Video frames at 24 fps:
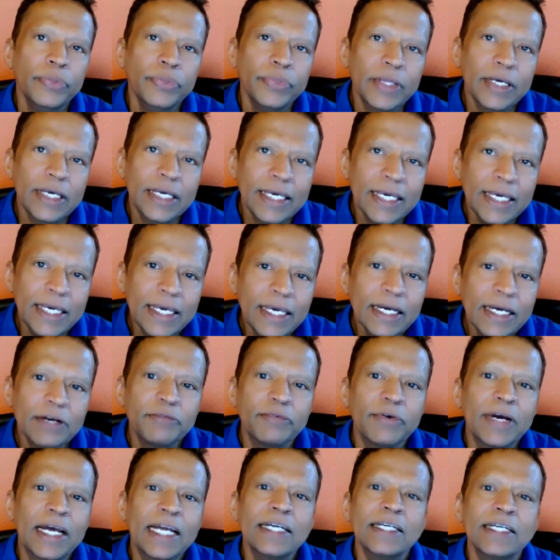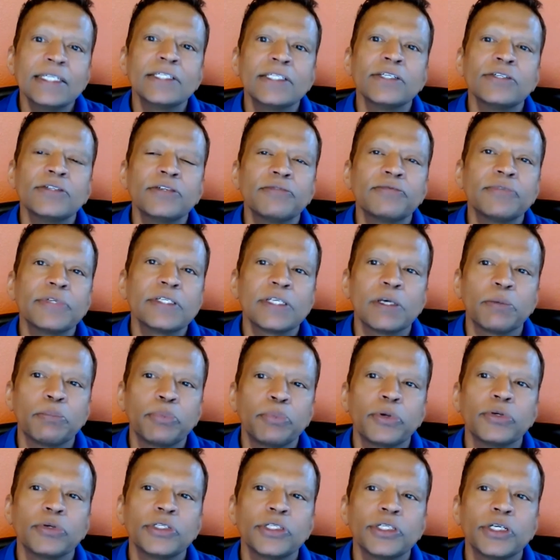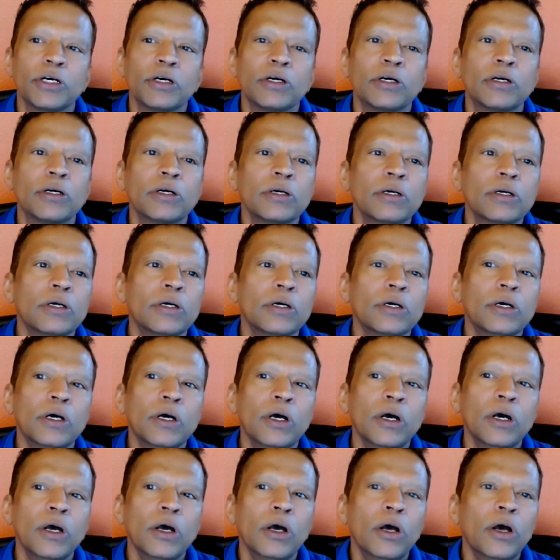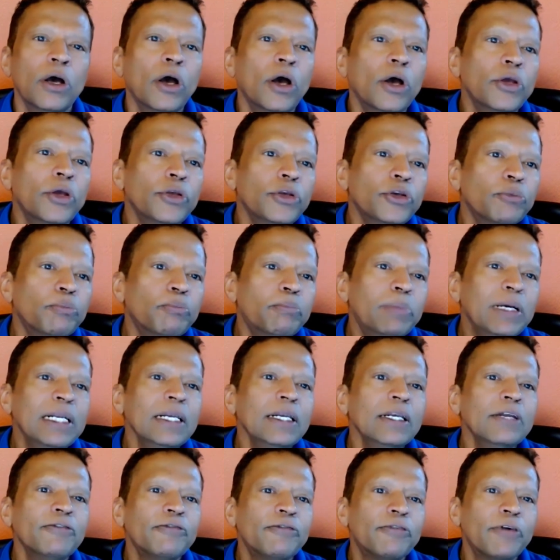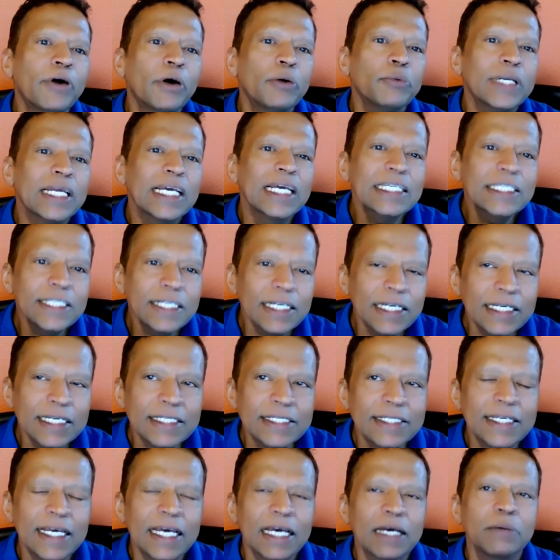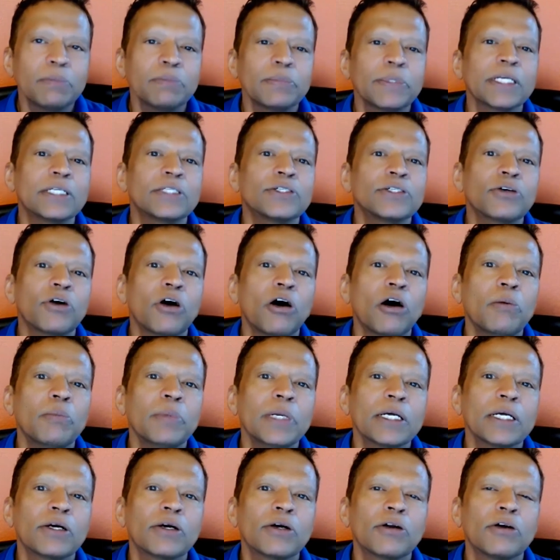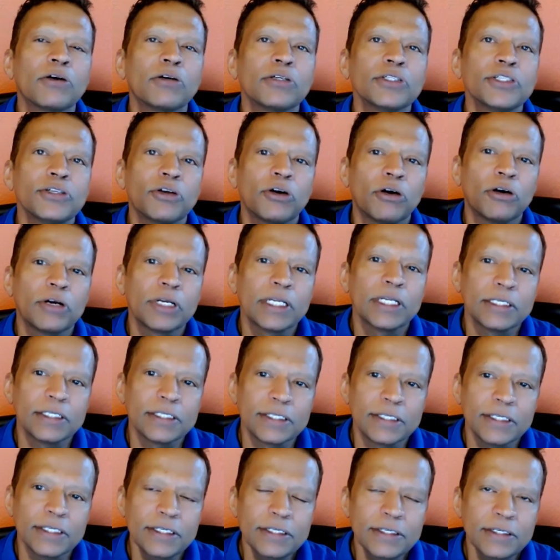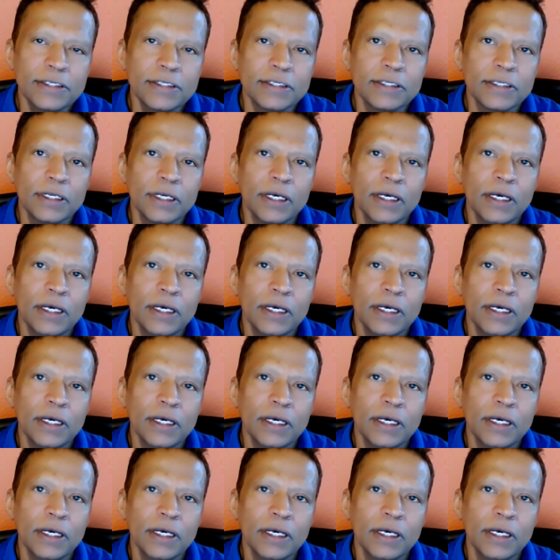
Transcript: The key advantages of this approach are you build a foundational exam that's common across your audiences.